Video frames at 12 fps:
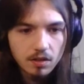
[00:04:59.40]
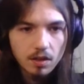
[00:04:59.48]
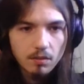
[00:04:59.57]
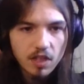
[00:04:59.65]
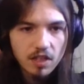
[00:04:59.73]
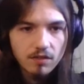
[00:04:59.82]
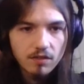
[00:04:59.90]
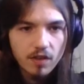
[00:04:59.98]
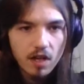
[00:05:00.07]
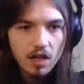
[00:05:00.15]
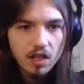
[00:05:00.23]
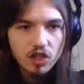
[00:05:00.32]
Being
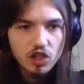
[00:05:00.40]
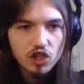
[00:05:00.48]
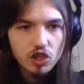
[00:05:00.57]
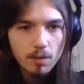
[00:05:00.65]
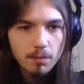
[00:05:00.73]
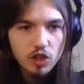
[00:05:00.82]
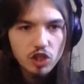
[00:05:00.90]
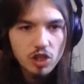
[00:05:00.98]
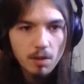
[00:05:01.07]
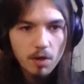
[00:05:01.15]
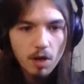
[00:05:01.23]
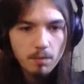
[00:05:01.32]
very choppy
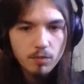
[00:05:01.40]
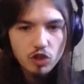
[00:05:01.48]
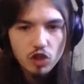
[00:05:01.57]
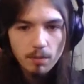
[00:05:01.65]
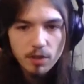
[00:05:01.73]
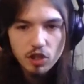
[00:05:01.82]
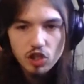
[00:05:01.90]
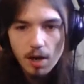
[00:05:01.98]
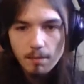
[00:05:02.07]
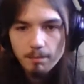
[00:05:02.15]
chop.